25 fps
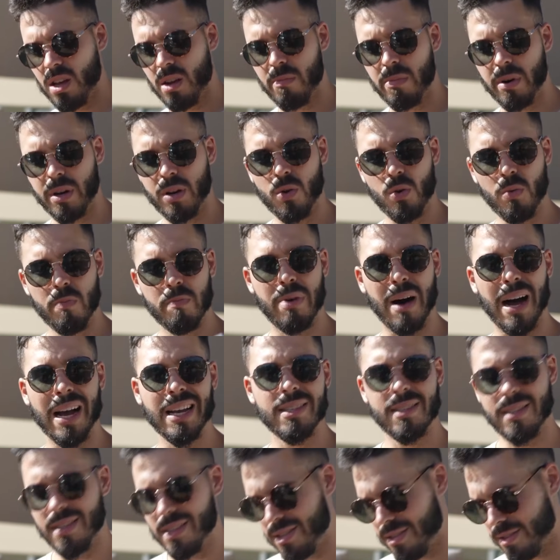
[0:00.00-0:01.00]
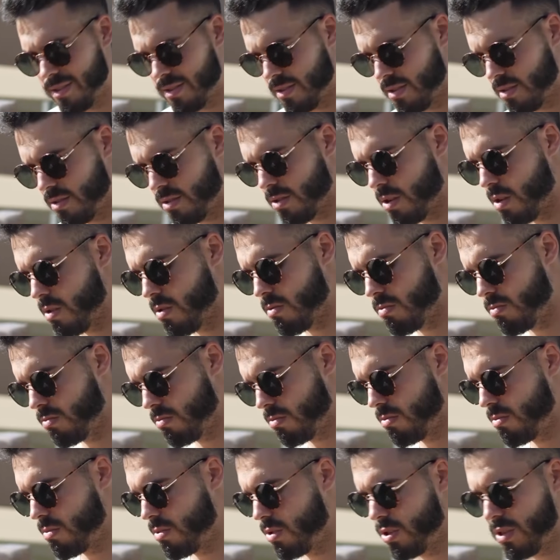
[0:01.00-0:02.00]
but who buys this? So
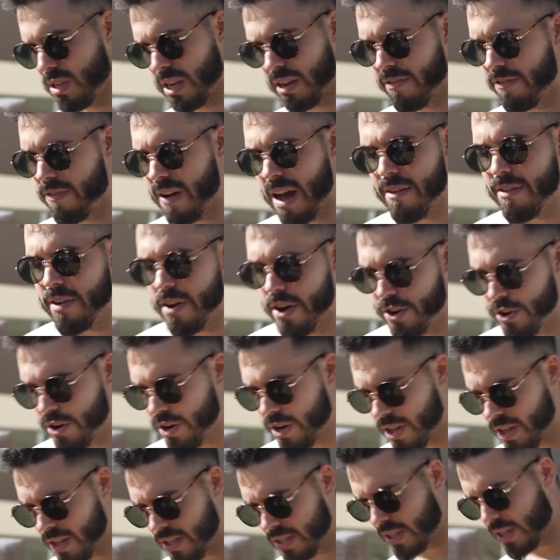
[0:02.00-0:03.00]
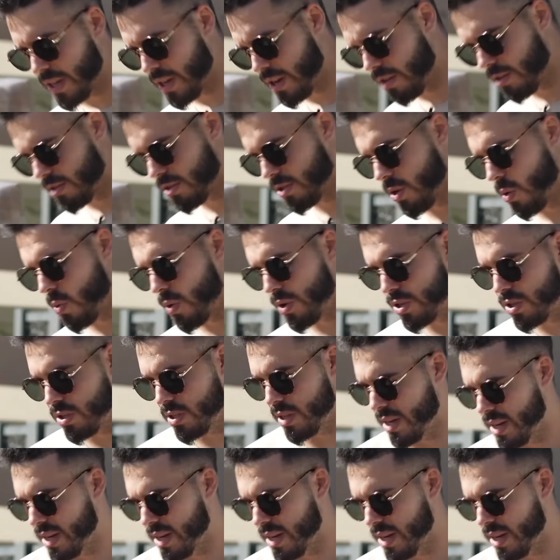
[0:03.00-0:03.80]
there's like 500 of these in here, so we're just